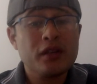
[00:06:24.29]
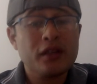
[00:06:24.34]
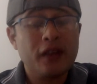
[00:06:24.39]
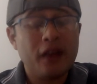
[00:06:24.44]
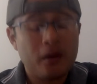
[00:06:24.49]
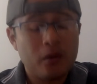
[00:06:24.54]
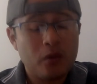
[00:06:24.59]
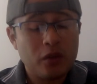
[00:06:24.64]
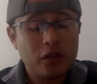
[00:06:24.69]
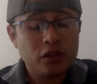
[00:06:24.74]

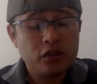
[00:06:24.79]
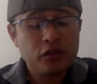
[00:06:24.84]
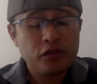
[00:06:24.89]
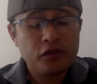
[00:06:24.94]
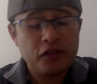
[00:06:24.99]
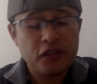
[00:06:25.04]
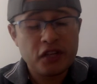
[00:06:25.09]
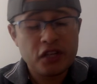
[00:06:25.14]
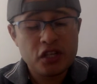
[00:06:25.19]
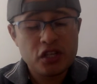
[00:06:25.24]
I want to
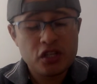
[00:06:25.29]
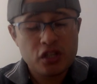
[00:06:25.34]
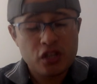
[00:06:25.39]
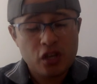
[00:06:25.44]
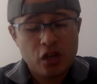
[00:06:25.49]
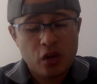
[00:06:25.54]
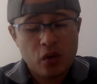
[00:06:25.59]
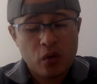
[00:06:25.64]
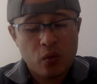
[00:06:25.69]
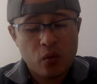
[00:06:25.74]
finish
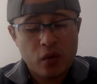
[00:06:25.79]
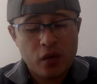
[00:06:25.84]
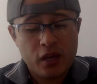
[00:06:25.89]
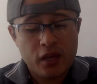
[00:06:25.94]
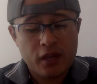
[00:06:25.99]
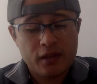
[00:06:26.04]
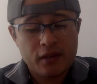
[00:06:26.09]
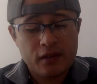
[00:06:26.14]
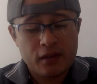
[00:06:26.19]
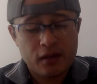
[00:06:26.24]

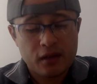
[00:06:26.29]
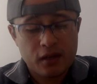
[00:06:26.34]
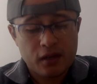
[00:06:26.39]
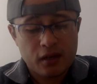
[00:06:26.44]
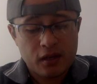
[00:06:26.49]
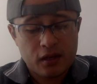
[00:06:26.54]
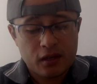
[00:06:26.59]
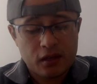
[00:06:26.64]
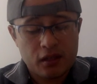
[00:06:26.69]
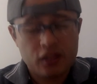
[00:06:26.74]
with
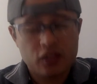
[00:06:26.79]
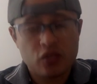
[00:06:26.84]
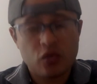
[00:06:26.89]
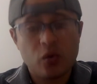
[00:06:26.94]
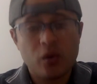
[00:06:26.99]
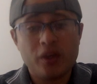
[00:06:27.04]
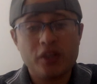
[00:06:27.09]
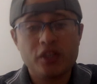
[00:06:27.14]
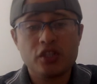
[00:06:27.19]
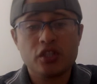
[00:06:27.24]
this
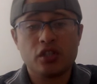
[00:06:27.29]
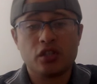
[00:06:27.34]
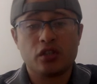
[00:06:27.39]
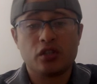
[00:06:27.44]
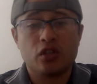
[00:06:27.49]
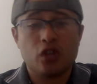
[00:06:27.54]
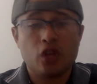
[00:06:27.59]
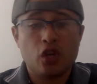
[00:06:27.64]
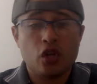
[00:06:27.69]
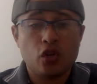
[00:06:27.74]

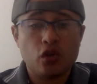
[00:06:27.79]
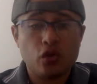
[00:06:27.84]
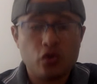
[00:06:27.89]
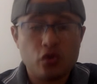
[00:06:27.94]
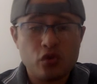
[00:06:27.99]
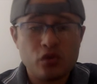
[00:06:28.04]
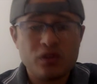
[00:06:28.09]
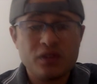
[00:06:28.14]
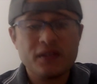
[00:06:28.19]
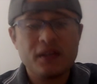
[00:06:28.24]
question. Do
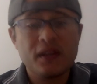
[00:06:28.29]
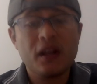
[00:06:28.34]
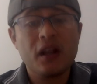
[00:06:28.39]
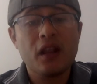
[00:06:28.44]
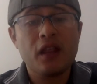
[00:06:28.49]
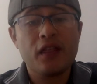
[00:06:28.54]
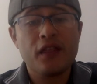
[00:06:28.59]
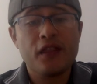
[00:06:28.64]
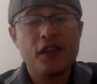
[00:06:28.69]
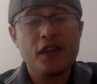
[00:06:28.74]
you
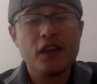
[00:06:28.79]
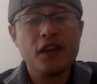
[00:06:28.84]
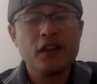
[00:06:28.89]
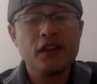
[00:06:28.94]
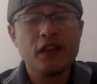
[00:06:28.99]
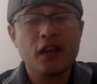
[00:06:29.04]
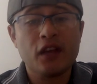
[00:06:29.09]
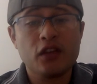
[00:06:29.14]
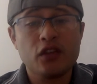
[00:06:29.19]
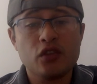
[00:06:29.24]
still
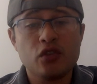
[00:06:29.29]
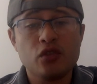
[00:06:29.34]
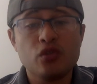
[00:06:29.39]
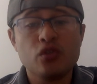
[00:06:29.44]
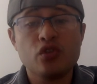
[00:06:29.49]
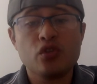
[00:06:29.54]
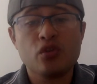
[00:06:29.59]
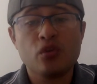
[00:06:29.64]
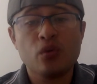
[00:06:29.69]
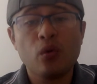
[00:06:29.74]
think that you
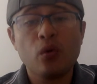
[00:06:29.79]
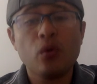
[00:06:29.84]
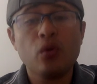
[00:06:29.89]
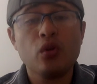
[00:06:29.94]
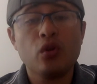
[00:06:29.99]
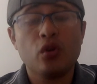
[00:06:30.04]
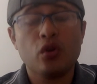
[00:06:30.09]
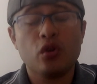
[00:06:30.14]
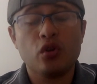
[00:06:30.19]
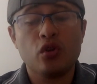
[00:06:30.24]

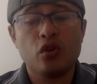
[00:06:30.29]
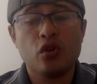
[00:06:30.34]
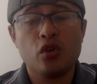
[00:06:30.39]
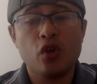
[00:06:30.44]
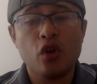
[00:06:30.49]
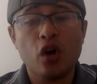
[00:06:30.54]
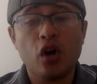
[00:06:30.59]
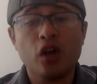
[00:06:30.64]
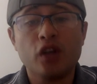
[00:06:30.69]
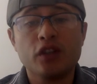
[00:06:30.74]
should
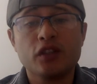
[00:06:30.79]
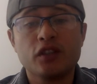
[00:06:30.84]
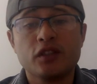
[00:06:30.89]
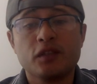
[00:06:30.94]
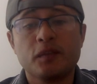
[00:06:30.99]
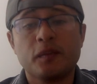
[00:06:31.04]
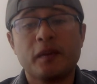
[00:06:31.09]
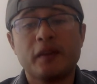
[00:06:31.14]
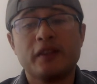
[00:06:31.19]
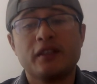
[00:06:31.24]
not
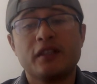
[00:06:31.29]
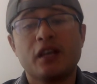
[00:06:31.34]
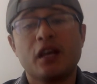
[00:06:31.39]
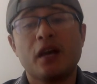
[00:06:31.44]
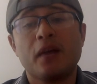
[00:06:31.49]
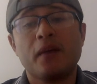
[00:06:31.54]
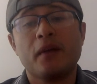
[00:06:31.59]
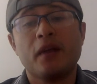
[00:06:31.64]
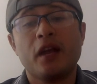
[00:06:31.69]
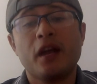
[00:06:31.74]
spend
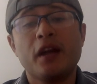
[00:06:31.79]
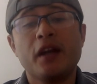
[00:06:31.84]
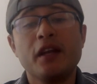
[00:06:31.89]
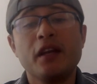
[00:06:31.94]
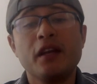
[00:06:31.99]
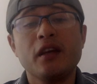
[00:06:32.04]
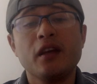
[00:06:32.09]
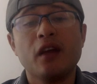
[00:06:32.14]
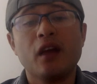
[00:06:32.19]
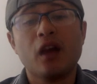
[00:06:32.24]
time
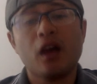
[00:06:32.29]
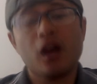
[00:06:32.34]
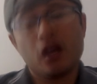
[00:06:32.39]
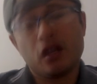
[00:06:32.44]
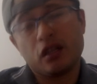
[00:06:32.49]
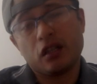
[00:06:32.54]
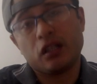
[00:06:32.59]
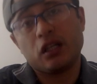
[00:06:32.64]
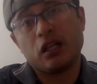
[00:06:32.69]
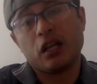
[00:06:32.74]
learning
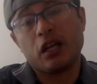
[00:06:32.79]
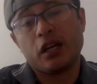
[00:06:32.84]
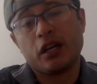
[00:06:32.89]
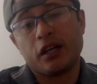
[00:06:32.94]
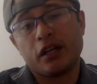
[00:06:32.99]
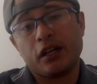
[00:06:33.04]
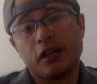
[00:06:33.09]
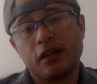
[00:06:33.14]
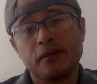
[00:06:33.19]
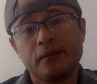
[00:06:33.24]
and
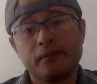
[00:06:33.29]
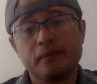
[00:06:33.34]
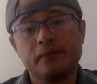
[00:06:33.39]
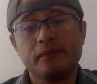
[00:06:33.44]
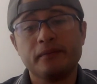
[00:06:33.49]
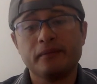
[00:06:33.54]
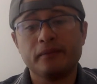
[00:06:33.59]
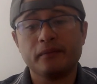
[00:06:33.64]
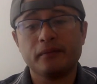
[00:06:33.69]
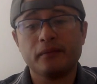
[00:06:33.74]
unlearning?
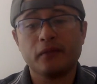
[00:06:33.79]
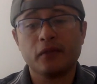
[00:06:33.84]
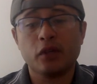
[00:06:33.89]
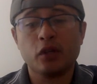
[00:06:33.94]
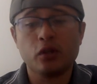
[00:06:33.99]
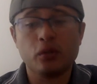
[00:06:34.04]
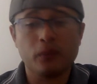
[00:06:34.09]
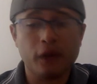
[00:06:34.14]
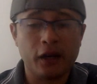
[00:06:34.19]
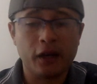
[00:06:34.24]

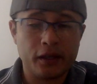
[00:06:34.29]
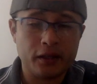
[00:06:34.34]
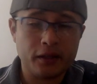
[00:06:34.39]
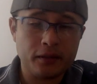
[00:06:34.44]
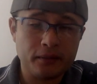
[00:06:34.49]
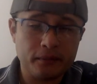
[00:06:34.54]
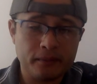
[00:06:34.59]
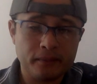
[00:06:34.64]
Goodbye.